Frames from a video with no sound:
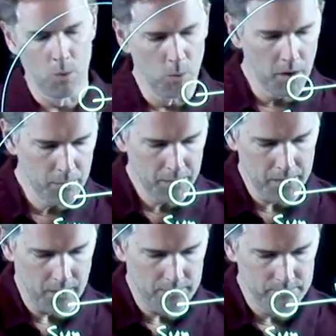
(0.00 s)
What do we
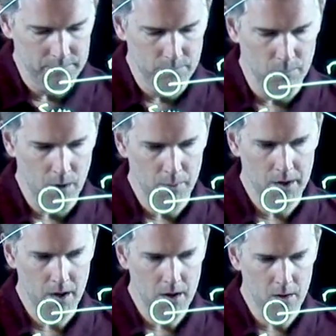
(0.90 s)
know? What we
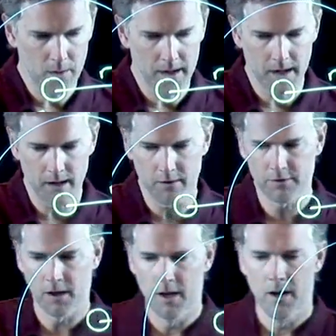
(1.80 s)
know
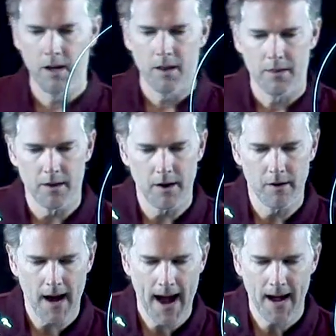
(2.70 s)
is
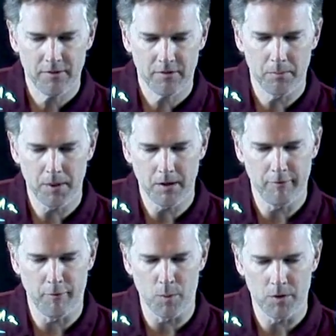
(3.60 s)
there has to be a
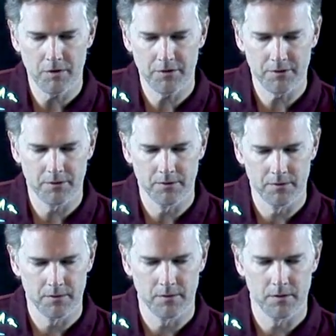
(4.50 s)
force
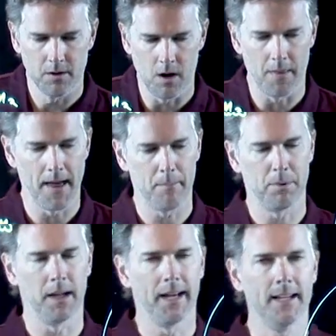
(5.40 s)
on that
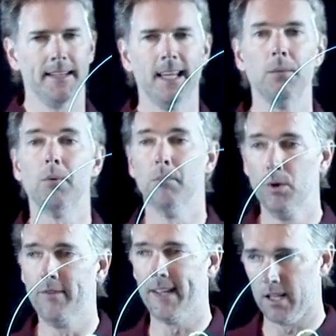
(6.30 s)
planet to keep it
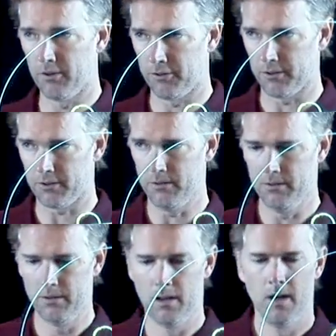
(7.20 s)
moving in a
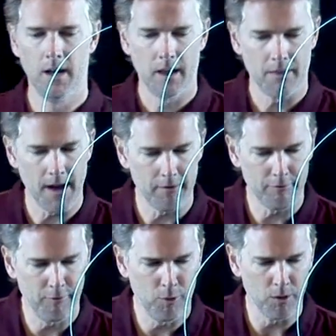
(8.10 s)
circle.
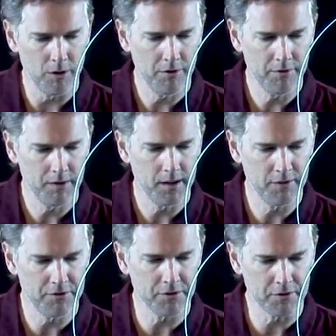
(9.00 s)
That force
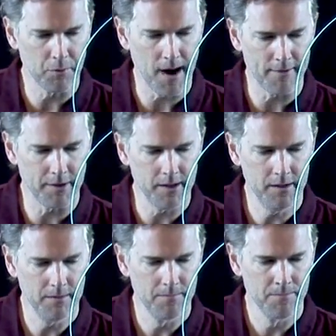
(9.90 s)
is just gravity.